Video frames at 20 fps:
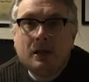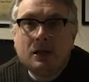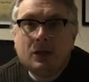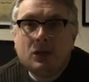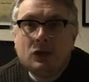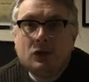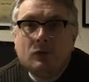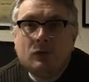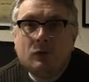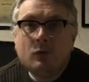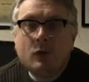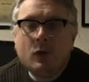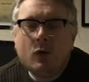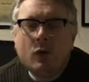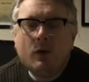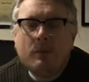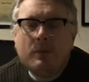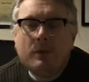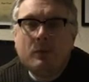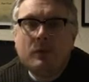So we're
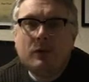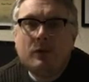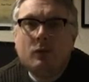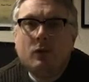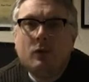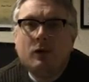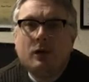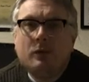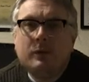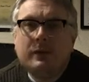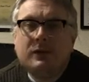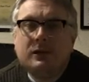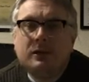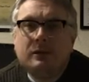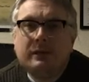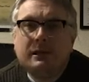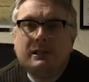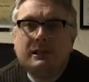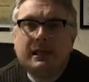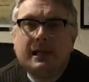hoping with the work we're
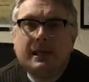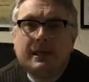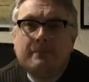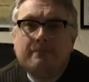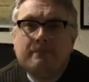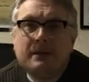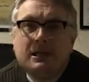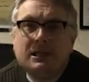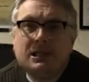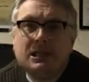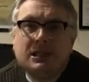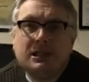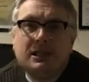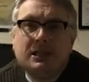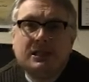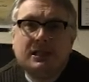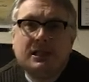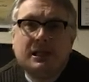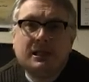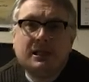doing to get the message to
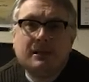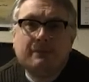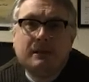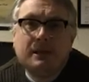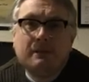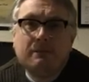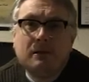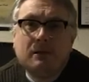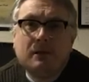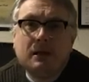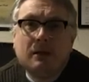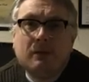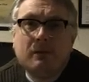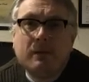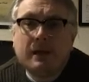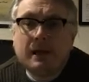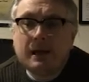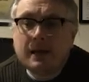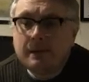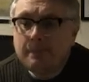senior people out
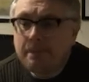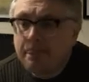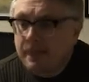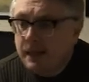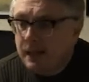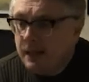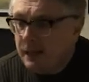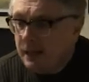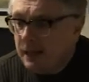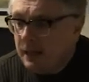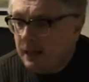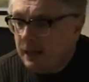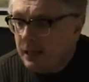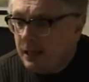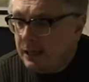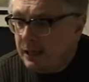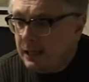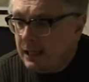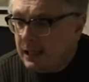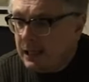there
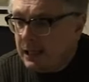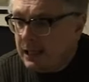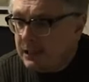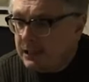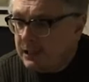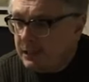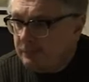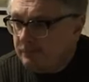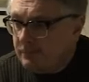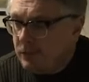that,